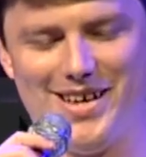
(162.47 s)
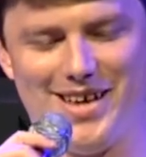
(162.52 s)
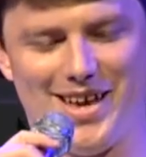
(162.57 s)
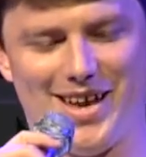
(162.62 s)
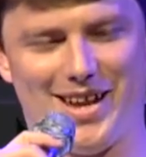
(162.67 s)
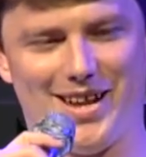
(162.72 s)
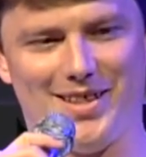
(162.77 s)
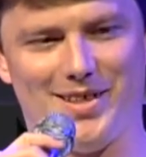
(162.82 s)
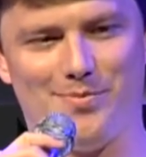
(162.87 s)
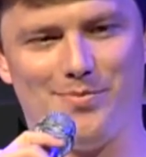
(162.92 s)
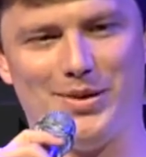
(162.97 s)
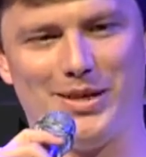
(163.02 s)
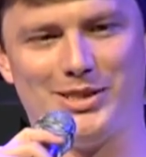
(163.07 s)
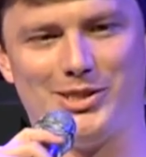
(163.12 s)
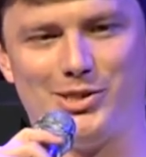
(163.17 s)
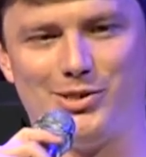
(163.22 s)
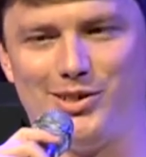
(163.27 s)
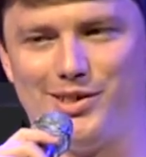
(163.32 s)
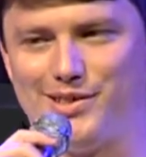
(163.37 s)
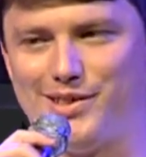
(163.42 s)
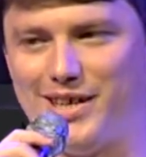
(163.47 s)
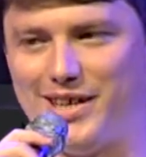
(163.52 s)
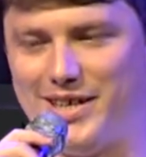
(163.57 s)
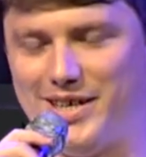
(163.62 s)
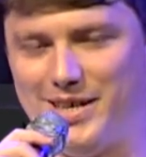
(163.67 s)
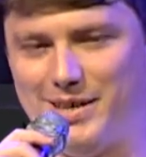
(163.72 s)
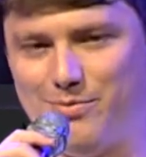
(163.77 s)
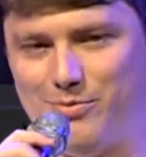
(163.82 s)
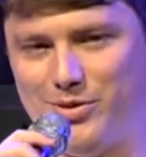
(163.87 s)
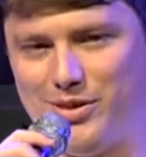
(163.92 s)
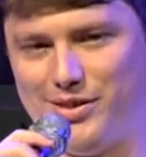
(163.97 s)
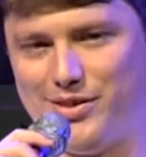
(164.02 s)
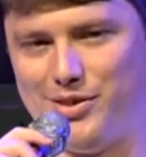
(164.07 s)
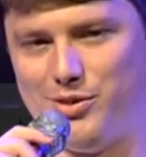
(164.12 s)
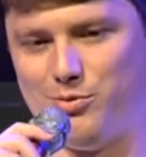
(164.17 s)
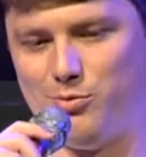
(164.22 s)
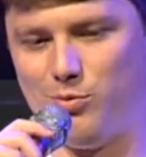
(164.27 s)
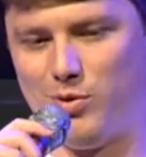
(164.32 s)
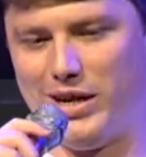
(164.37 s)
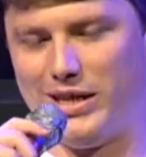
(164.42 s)
And in the picture, it's like him with
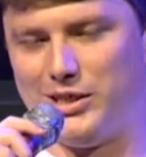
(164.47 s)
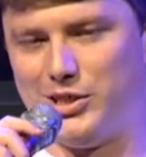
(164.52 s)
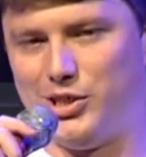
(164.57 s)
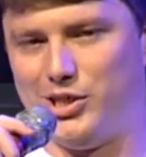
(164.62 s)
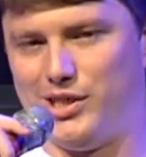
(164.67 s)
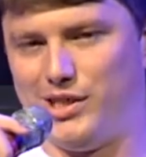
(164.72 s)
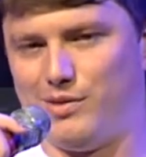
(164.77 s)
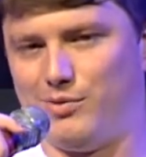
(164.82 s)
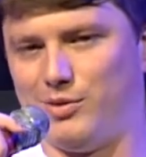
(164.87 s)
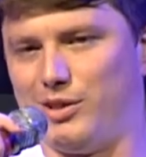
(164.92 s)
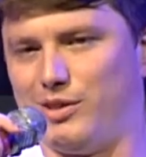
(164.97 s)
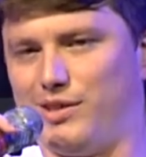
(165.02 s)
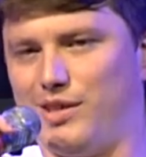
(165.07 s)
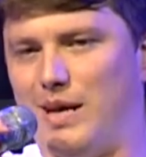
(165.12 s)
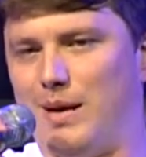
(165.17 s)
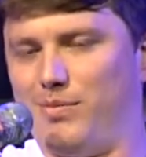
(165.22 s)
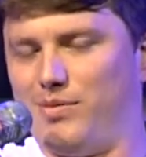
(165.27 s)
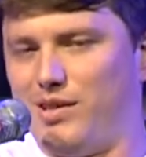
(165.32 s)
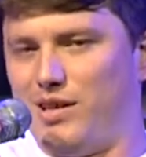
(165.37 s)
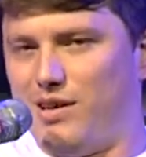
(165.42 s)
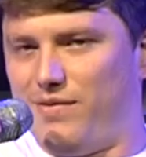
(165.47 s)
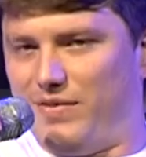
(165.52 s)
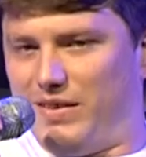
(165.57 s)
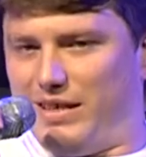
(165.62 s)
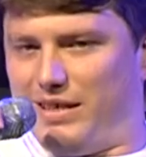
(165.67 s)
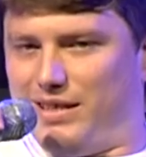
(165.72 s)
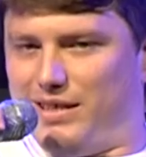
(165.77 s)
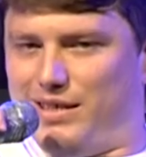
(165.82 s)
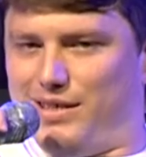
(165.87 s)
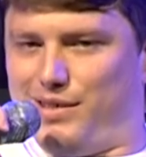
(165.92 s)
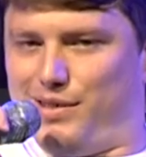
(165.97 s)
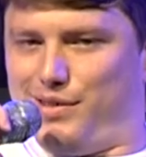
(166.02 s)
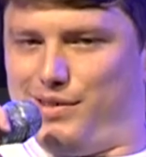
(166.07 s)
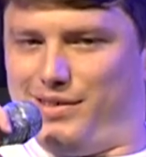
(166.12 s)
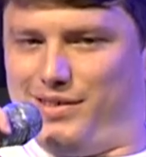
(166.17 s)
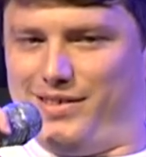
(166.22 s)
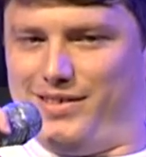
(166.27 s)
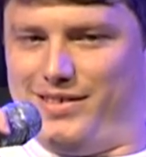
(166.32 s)
two white chicks with their tops off like this.